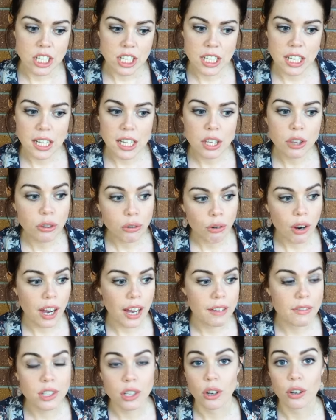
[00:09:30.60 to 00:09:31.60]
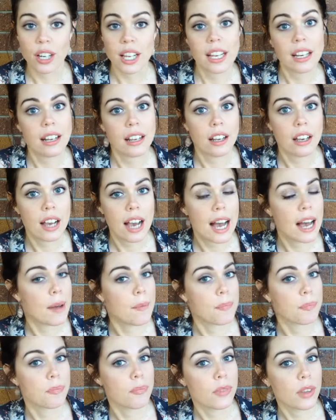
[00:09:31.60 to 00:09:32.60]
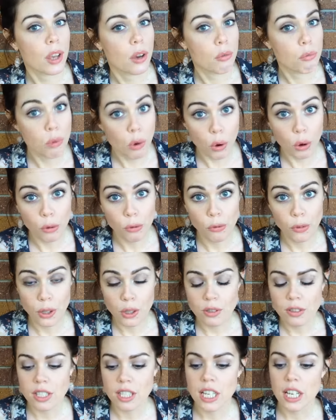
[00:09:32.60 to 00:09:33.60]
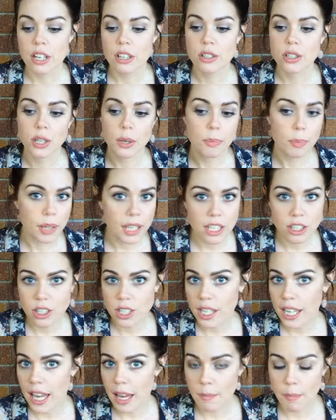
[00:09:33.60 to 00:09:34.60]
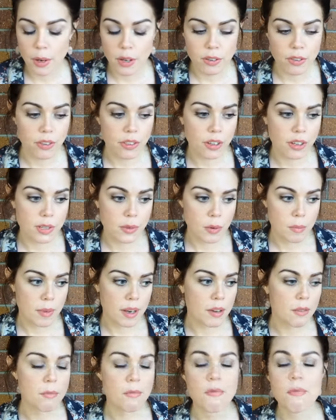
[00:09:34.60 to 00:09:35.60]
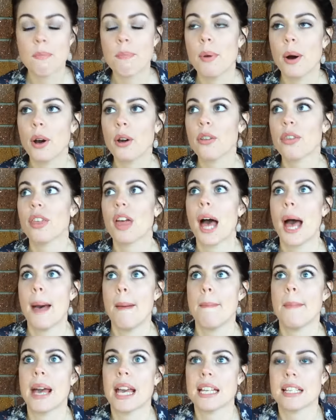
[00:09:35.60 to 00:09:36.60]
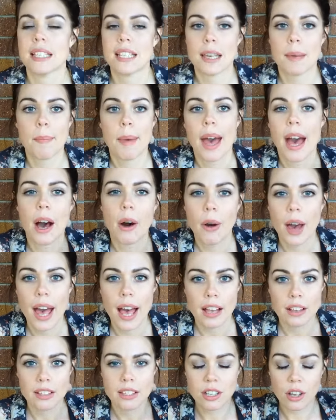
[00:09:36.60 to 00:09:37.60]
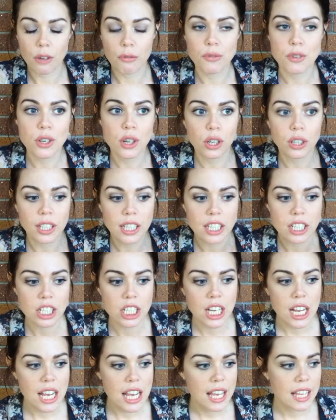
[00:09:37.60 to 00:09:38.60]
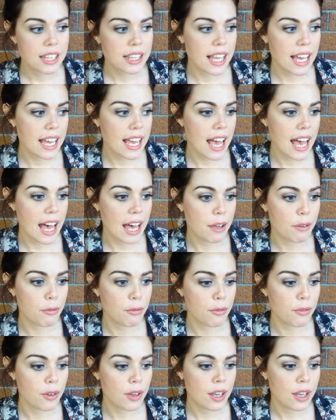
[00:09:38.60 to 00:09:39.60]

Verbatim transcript: She thrives on eating um, raw foods. So please check out both of those women. Both amazing powerhouse of knowledge. They have